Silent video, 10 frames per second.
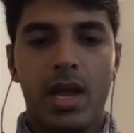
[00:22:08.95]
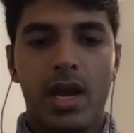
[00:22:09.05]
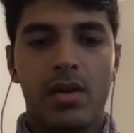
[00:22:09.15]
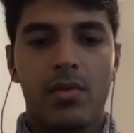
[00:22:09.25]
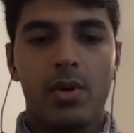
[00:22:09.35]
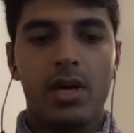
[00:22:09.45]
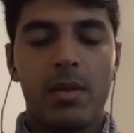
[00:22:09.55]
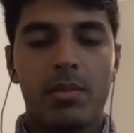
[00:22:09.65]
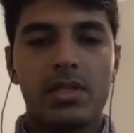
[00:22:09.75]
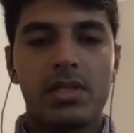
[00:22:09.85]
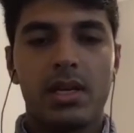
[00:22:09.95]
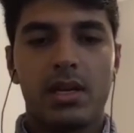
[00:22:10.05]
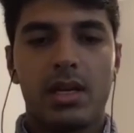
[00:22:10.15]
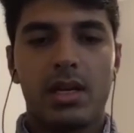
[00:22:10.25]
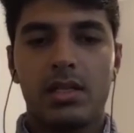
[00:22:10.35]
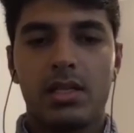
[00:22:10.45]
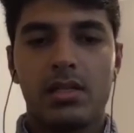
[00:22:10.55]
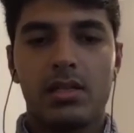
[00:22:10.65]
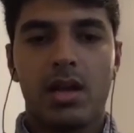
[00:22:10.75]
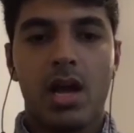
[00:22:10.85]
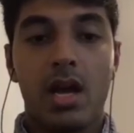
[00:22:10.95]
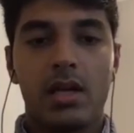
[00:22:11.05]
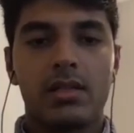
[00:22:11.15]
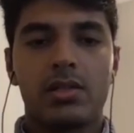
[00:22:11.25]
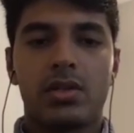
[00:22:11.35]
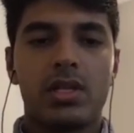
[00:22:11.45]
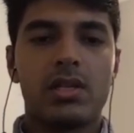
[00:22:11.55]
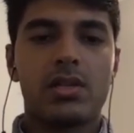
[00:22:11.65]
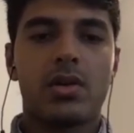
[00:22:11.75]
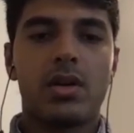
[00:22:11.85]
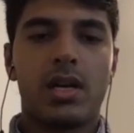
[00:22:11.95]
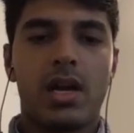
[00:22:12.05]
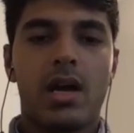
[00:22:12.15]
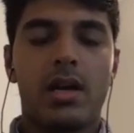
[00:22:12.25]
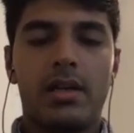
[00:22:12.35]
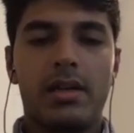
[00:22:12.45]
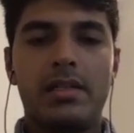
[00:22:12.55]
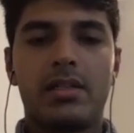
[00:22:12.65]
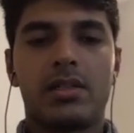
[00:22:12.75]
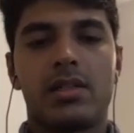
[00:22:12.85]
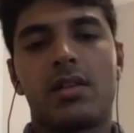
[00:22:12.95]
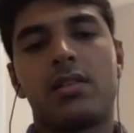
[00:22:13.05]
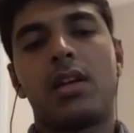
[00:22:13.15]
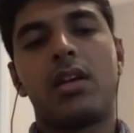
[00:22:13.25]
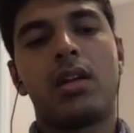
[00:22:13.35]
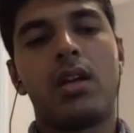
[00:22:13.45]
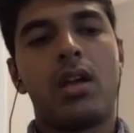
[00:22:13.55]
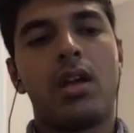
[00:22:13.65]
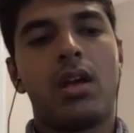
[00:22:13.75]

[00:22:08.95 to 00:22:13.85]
And what happens in this, so this is called an RA, research assistant.